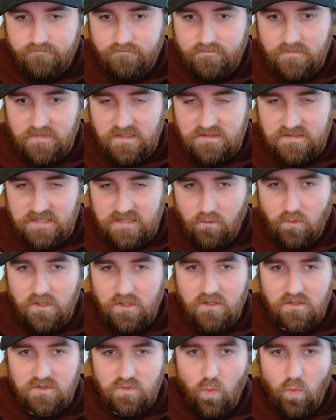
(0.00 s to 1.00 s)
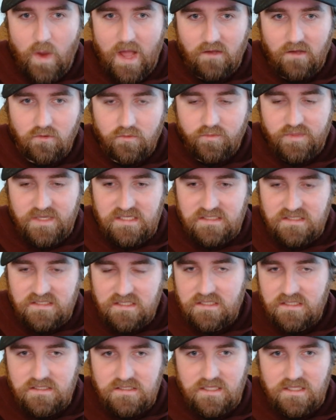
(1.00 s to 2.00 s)
It's like one of those well
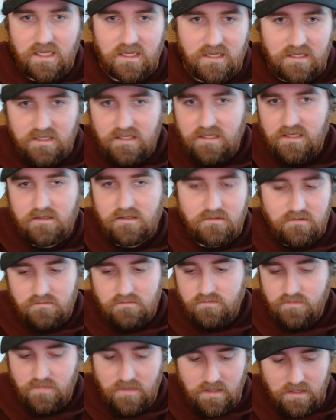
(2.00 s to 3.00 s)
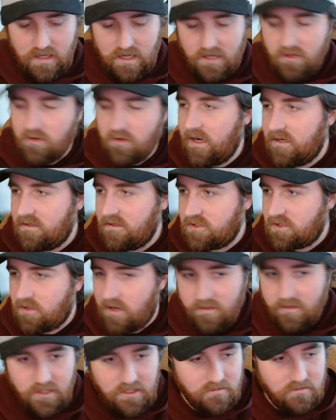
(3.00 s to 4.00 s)
pieces that, I don't know how to
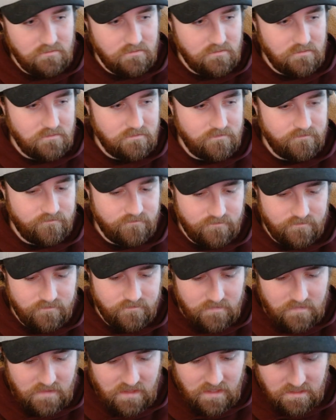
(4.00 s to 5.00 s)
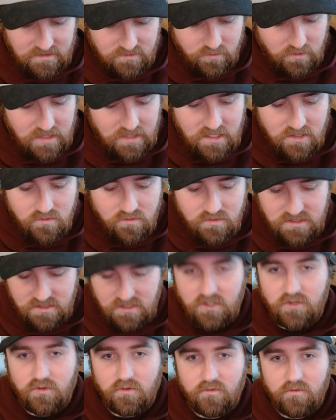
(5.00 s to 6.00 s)
describe it. It's what they used
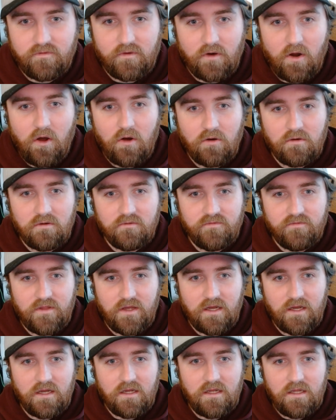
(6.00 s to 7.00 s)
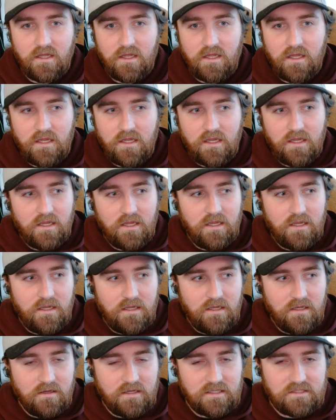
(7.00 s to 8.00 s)
to do for all of the
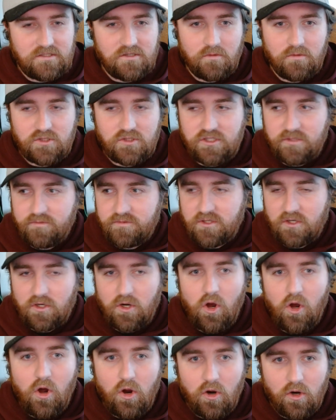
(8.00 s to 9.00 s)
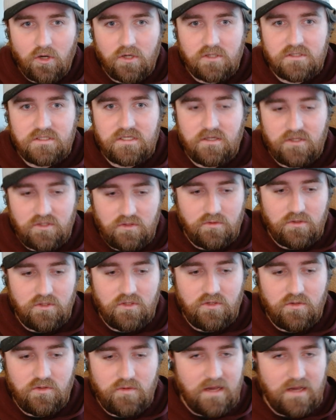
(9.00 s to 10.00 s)
like Star Wars ships or cars, and
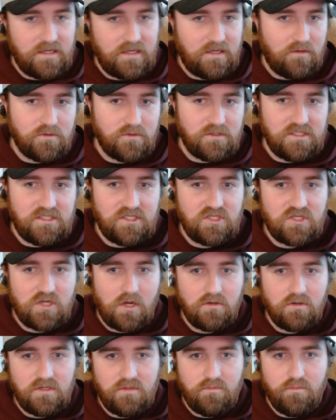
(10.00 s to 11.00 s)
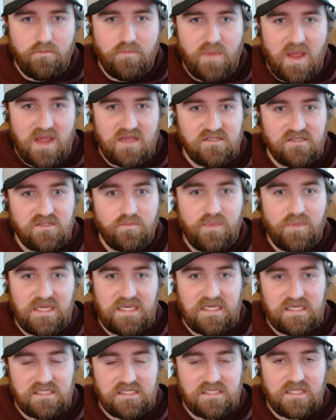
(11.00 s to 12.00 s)
you get like a really solid base
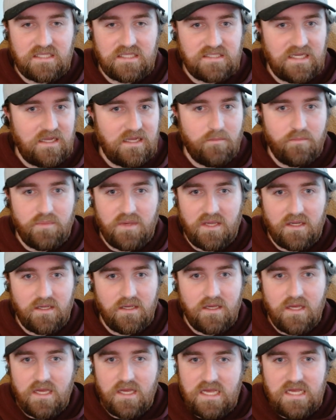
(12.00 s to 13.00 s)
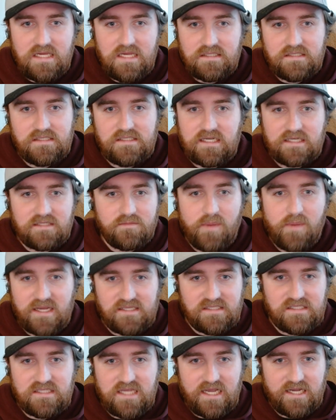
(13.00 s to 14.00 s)
piece that's like a big
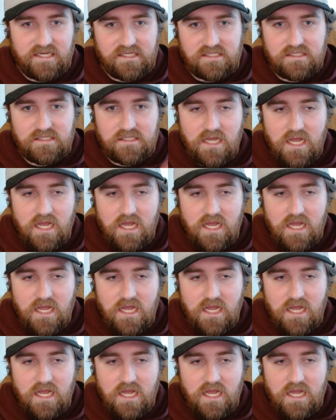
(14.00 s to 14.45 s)
6x6,